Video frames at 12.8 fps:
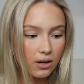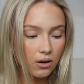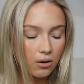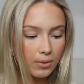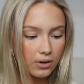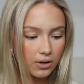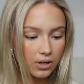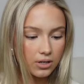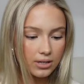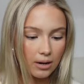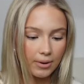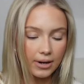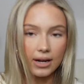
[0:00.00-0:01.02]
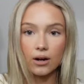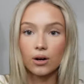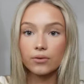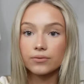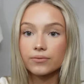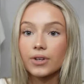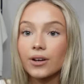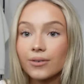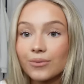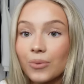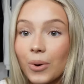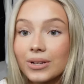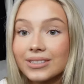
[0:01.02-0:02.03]
Oh my God, I just snapped my nail off.
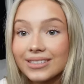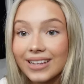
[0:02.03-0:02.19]
One